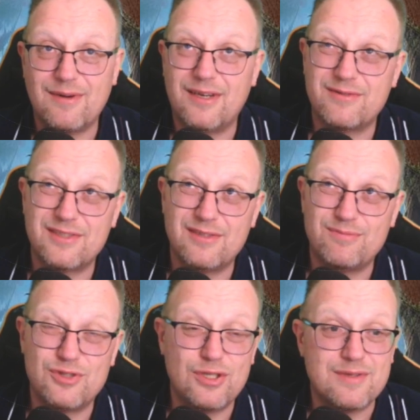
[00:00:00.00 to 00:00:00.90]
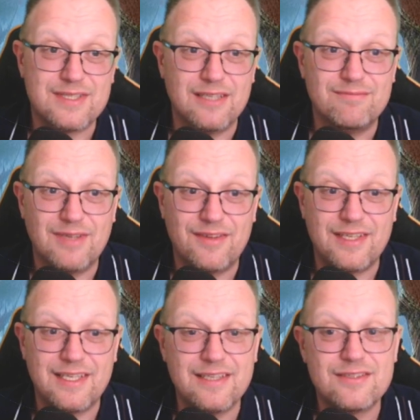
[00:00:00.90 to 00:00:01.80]
after Tuesday, I
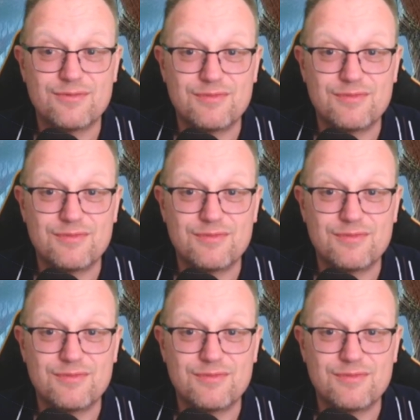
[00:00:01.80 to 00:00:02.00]
think it is.